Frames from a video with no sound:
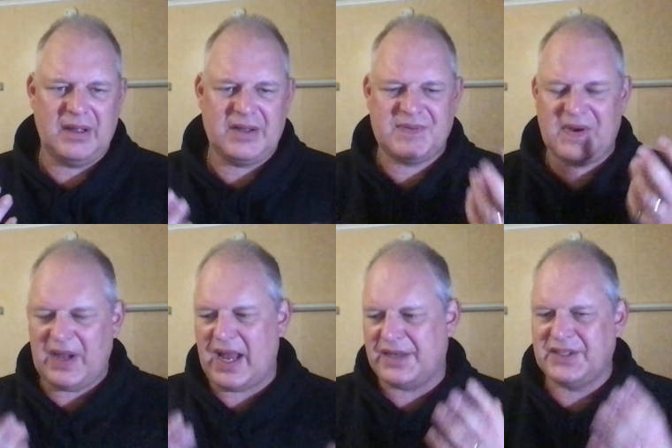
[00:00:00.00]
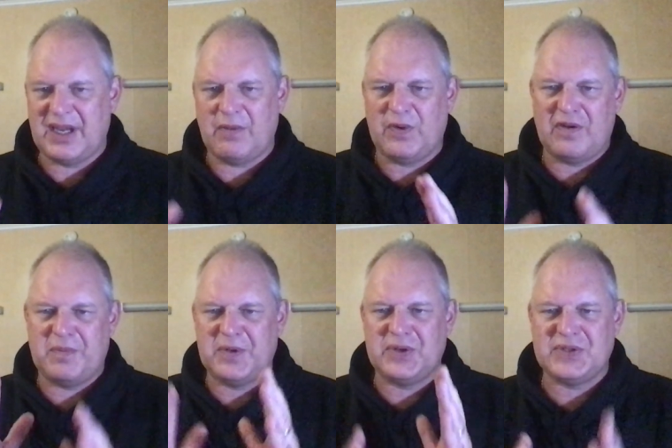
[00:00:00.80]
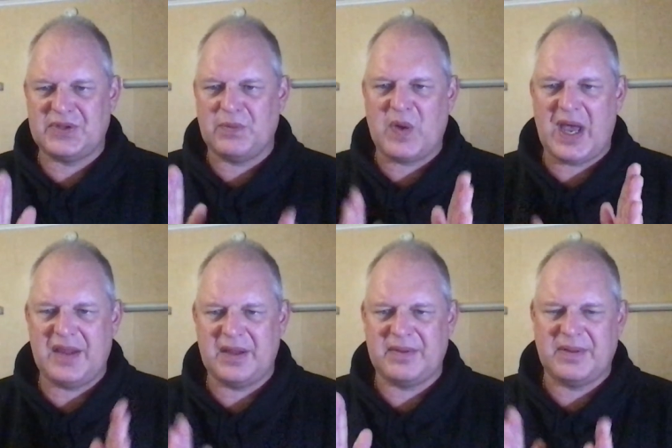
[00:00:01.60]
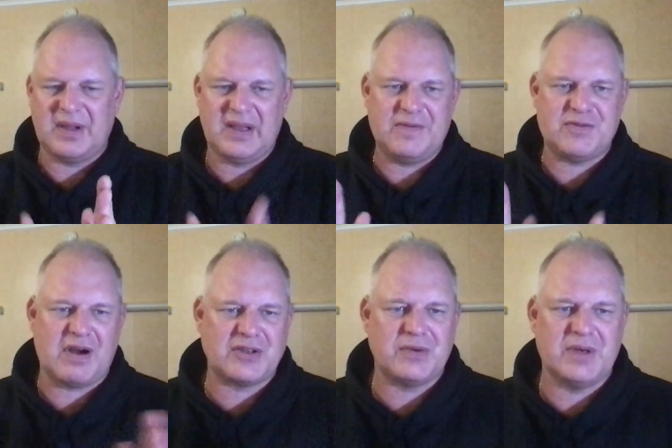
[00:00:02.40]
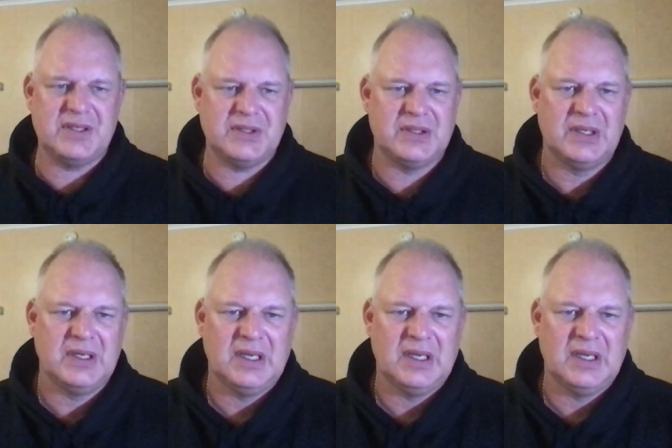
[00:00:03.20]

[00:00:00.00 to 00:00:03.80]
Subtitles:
It's very hard to get rid of because of the way the leaf structure is.